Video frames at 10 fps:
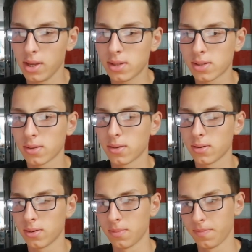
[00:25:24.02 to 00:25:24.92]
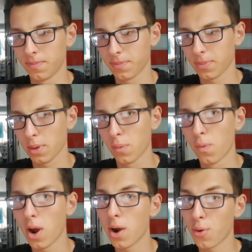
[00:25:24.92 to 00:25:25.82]
it a uh,
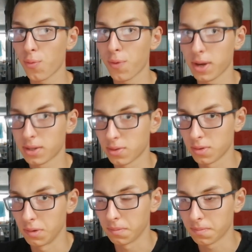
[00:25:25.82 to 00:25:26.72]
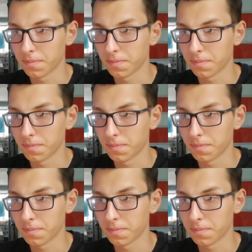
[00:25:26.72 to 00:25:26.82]
war factory.